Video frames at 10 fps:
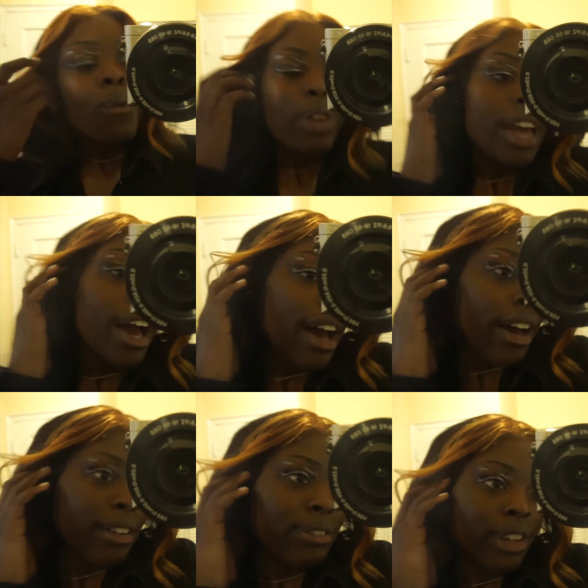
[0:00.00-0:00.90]
we
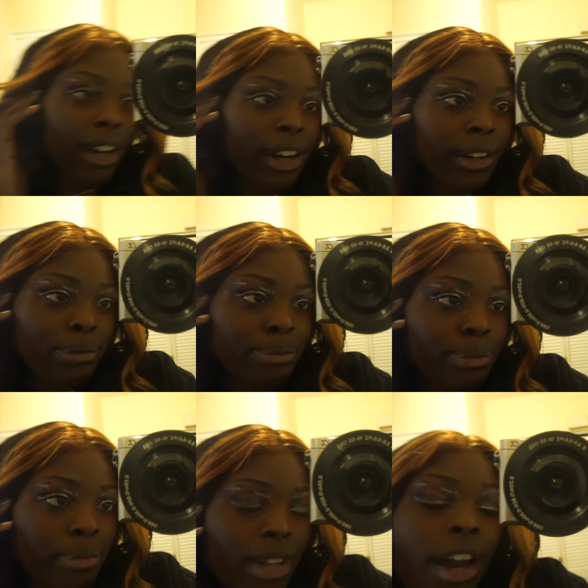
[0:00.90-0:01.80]
have,
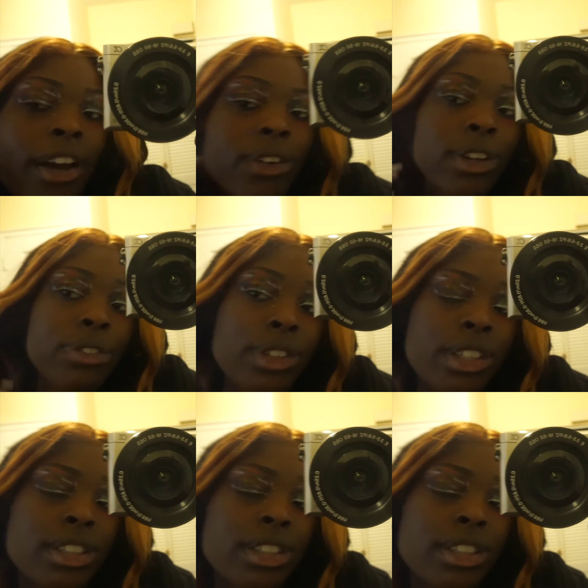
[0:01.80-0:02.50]
I don't know if you can